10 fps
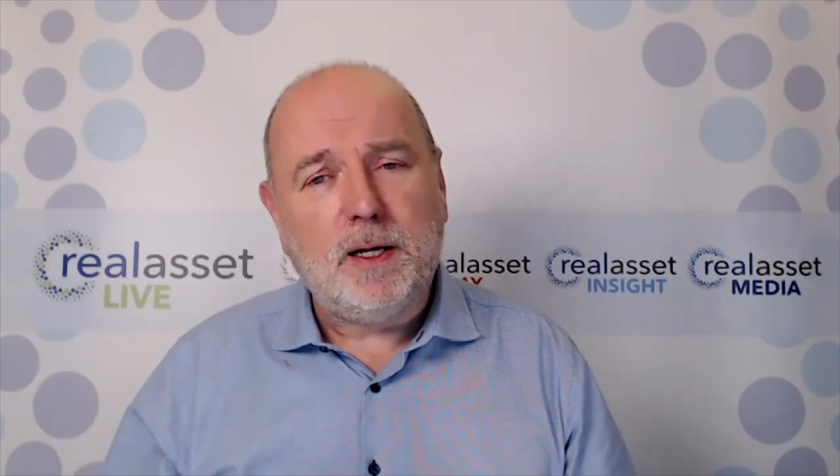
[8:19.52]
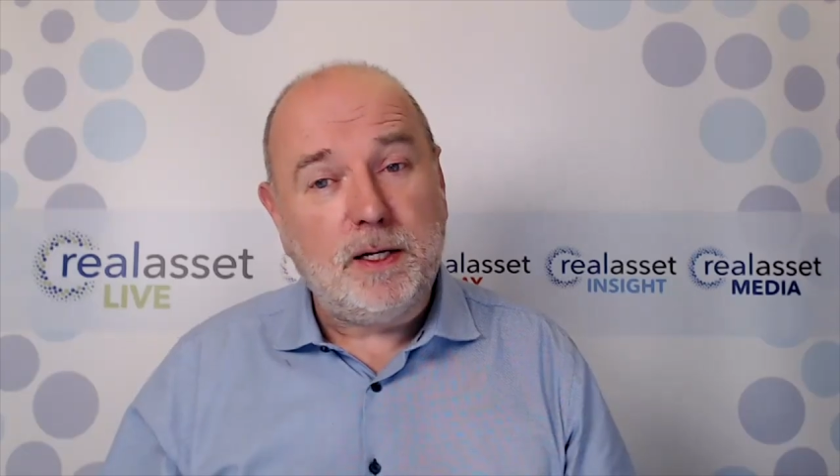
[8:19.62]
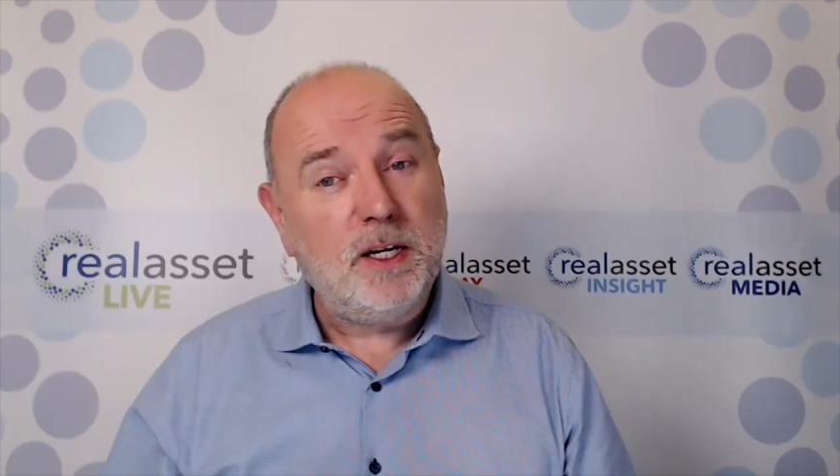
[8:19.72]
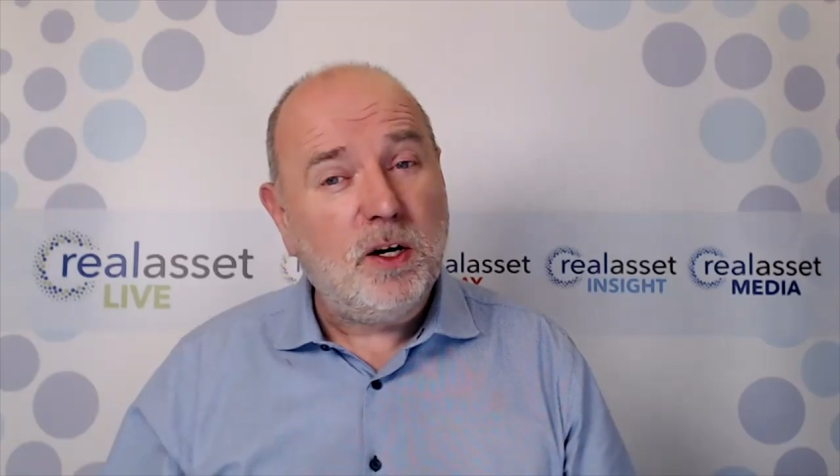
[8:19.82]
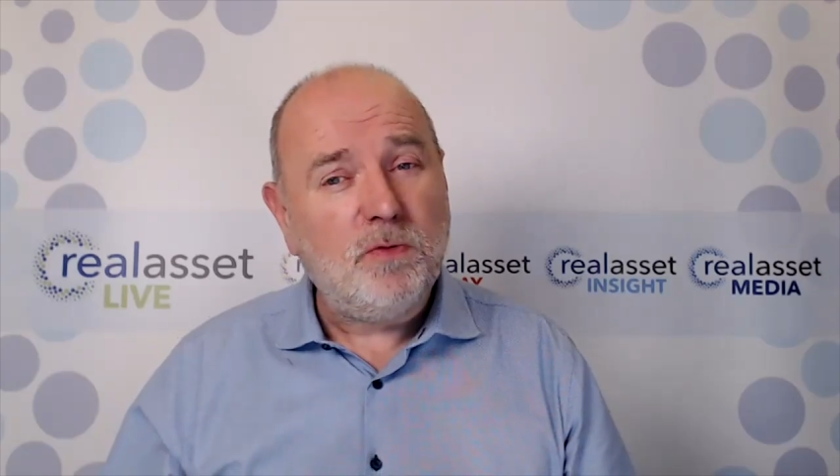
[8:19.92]

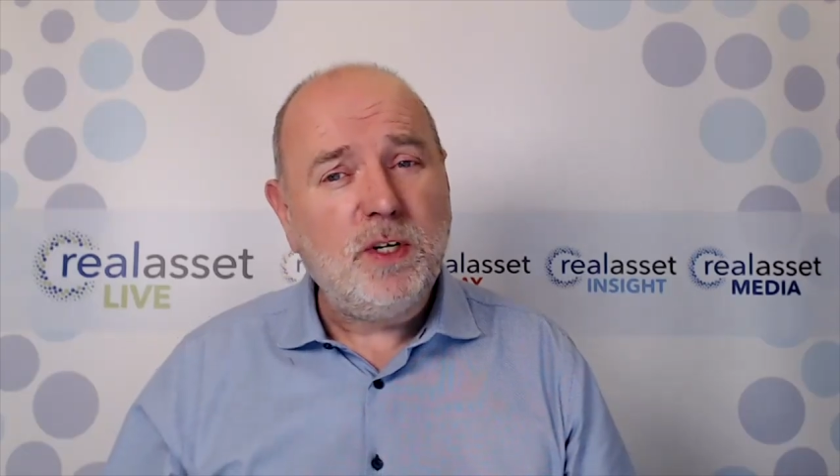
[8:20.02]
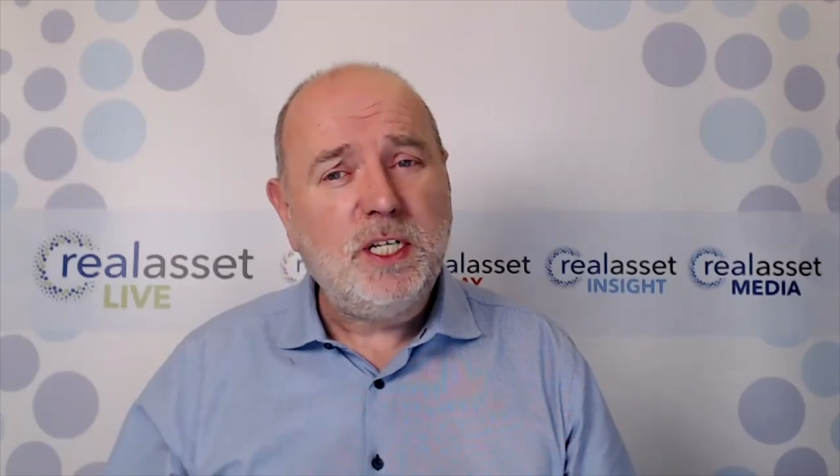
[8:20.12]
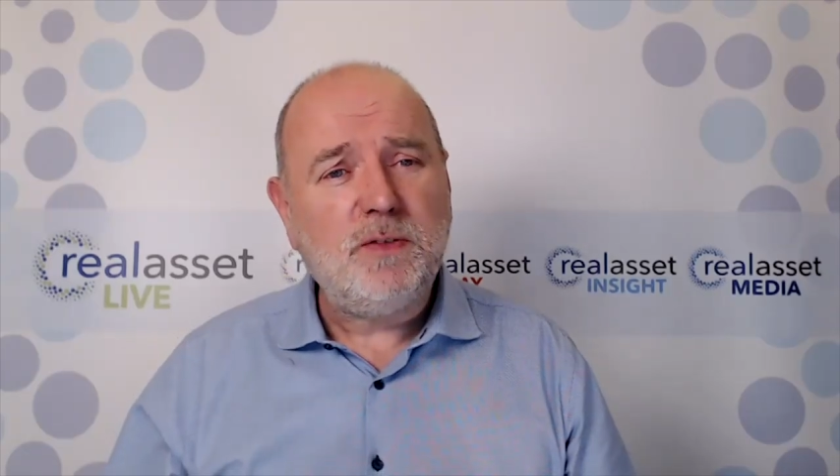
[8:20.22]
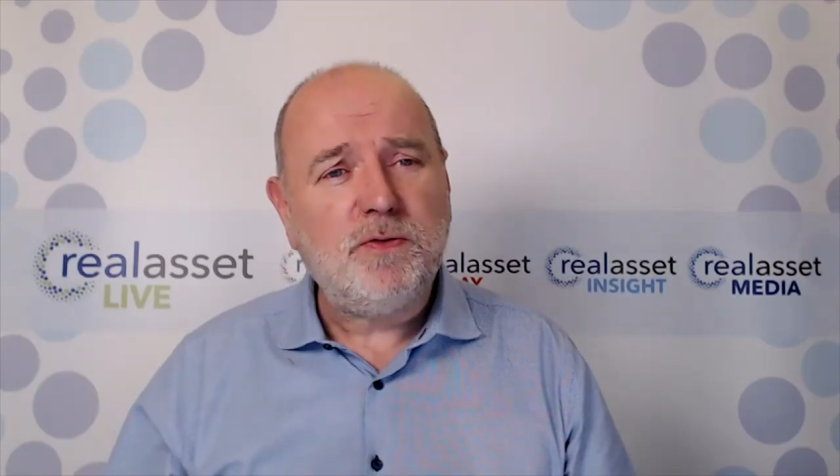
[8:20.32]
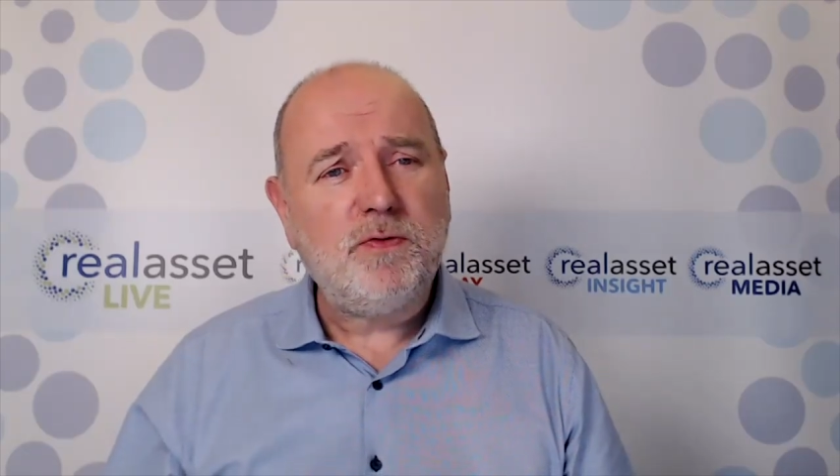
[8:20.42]
And in our
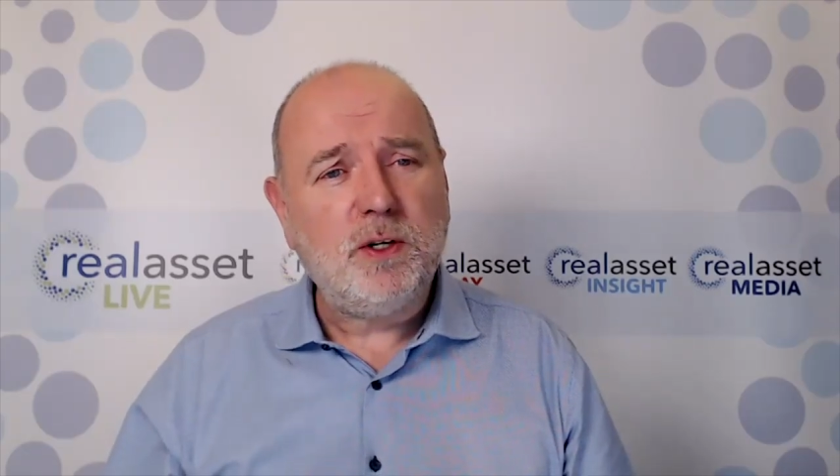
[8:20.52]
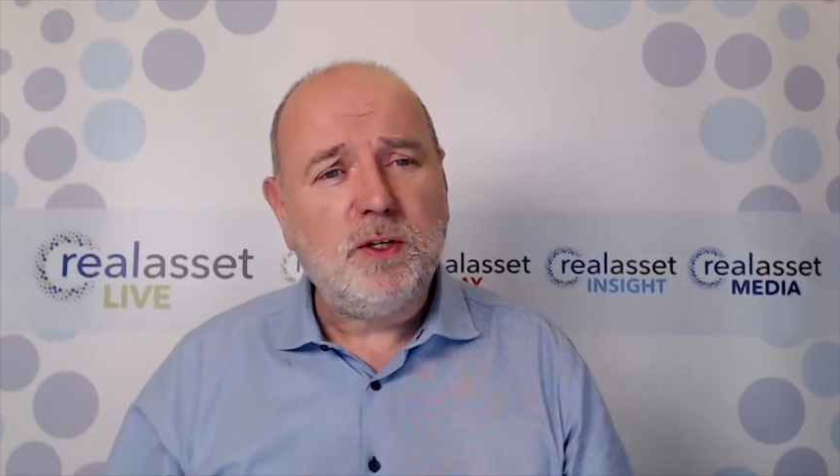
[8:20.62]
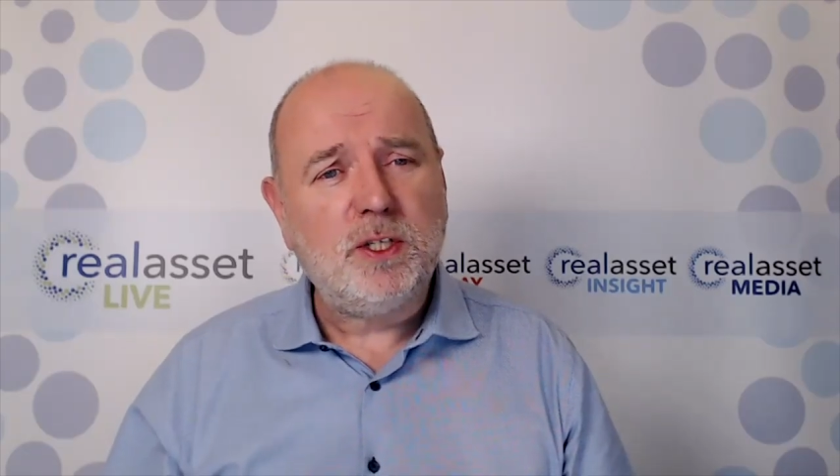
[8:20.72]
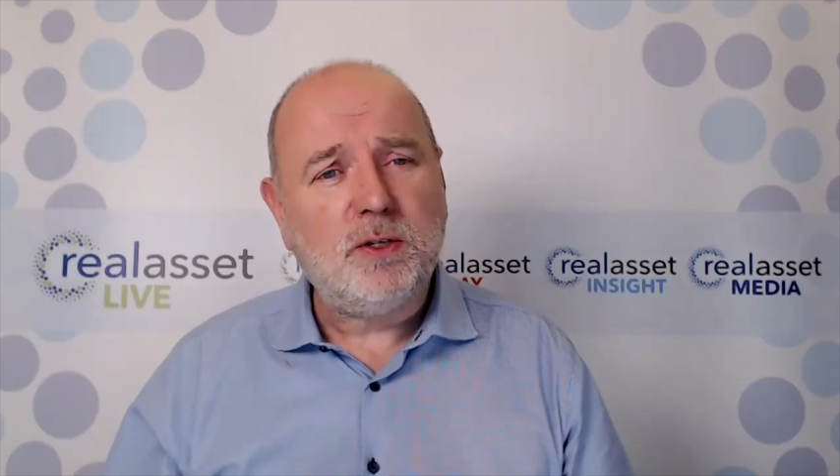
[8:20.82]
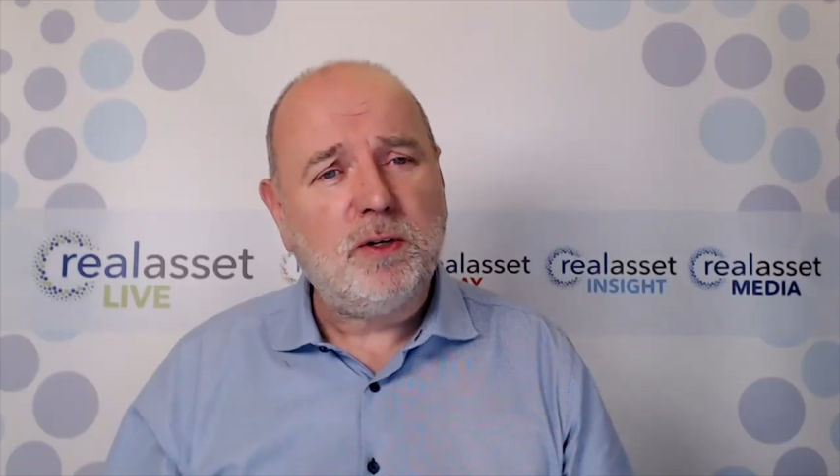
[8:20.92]
recent
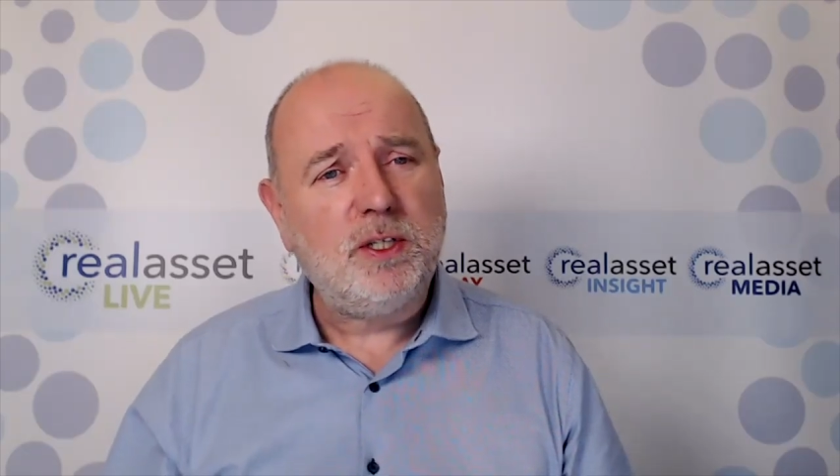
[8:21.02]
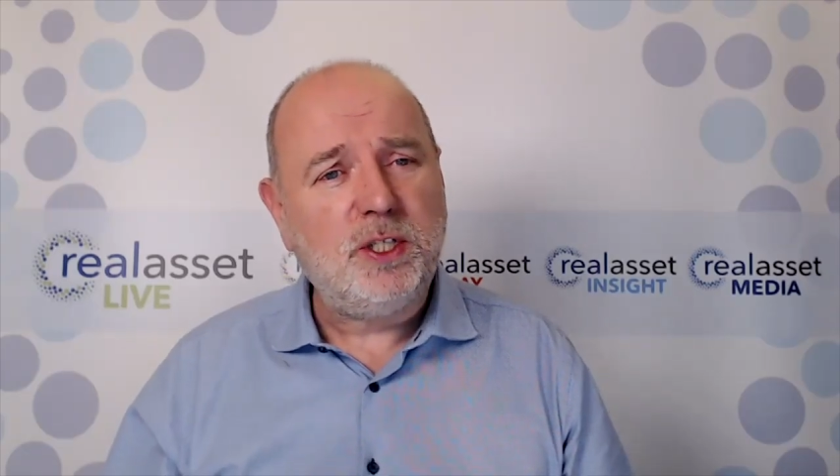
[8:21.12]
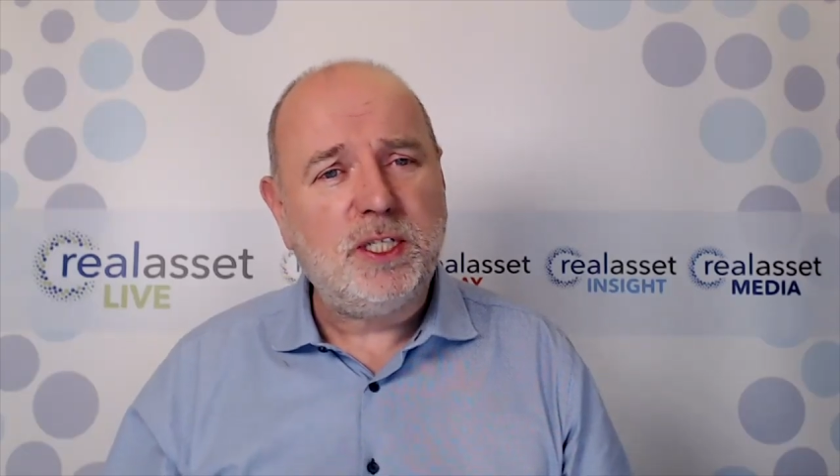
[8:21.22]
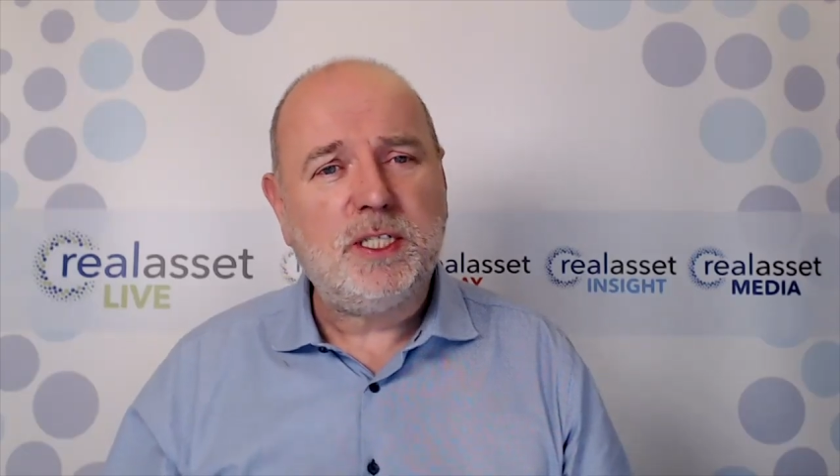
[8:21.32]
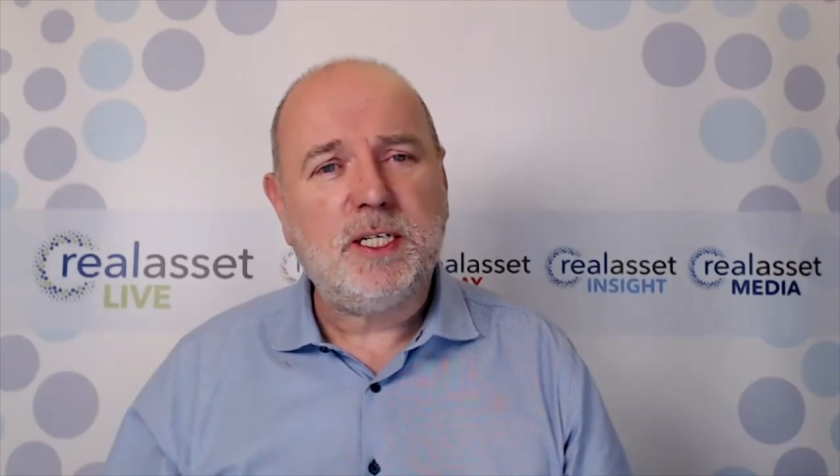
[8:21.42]
focus on
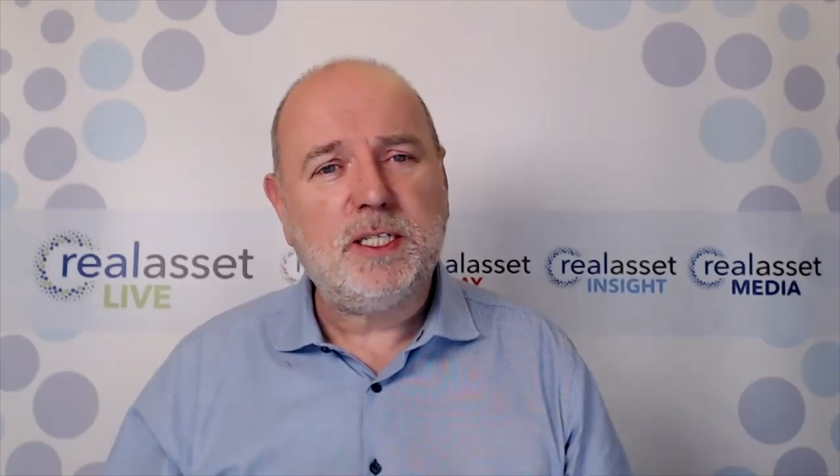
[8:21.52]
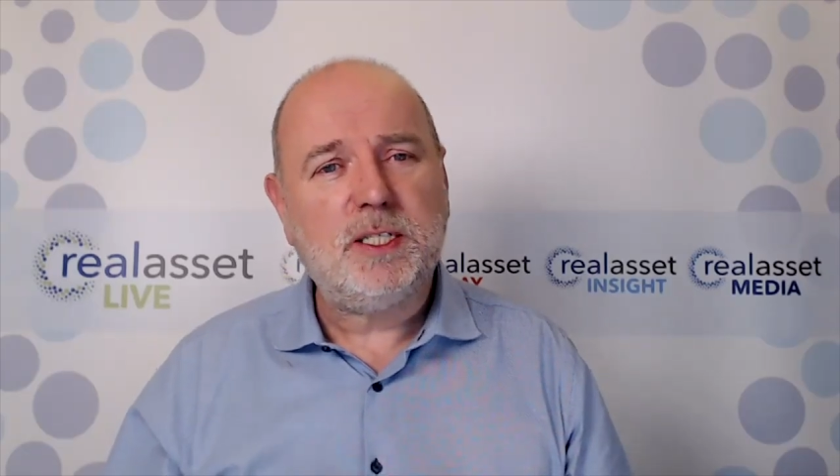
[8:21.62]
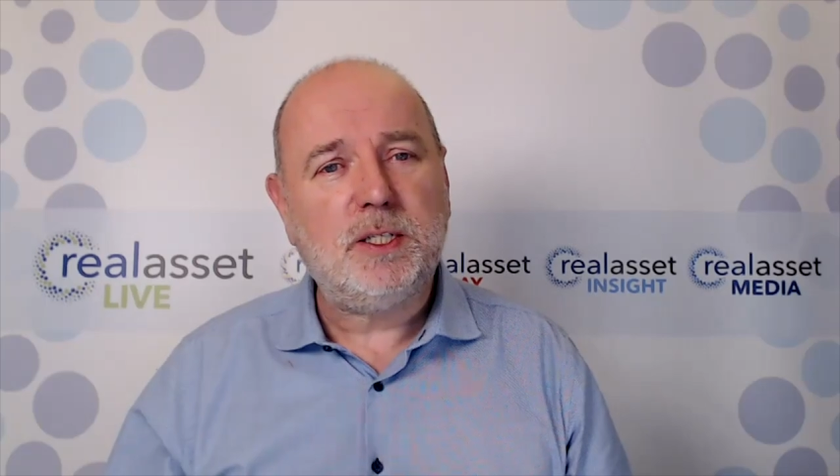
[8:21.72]
logistics, the